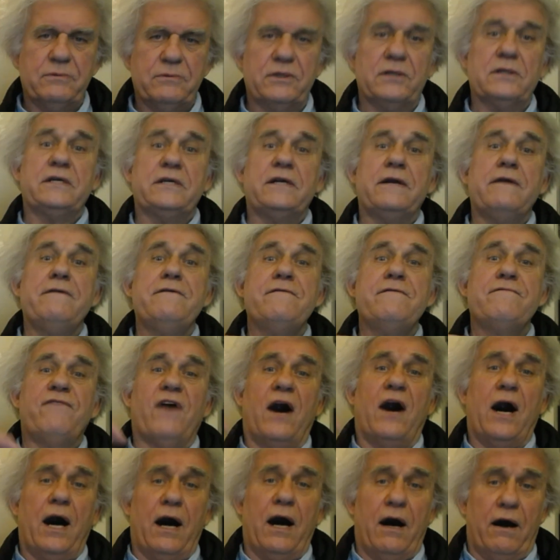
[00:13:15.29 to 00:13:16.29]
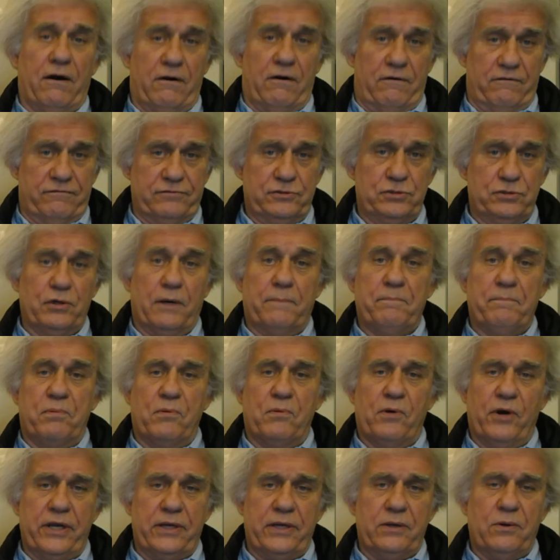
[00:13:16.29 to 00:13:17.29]
will evolve to a
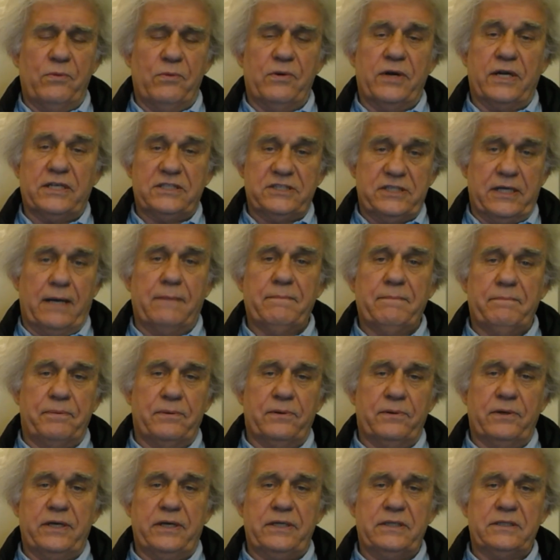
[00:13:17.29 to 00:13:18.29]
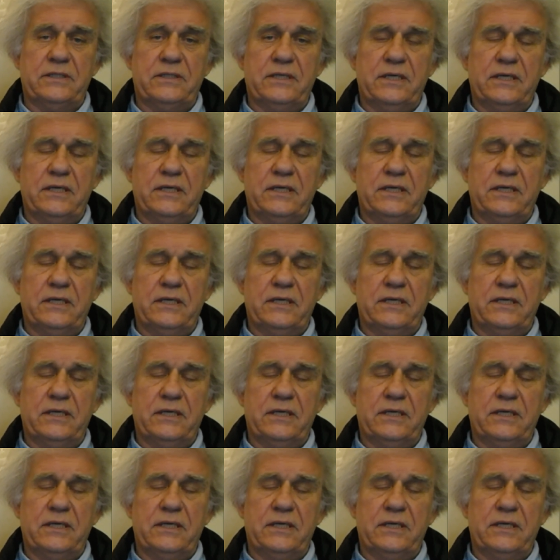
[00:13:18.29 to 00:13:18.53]
point where at some point